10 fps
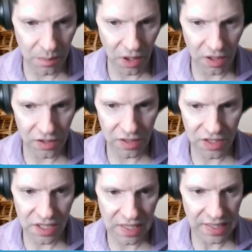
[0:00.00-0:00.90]
Partner
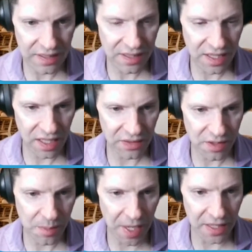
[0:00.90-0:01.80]
still has the king of
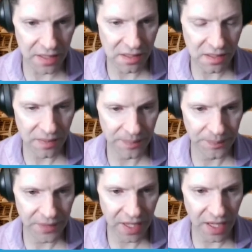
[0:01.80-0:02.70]
spades,
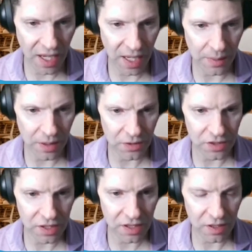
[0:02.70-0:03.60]
although
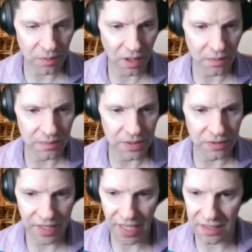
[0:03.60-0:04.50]
declare probably
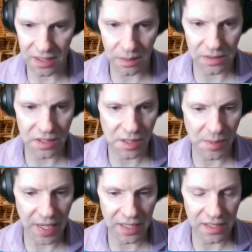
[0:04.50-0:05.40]
only had a doubleton
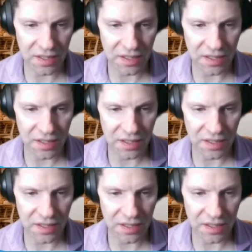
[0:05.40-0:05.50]
spade.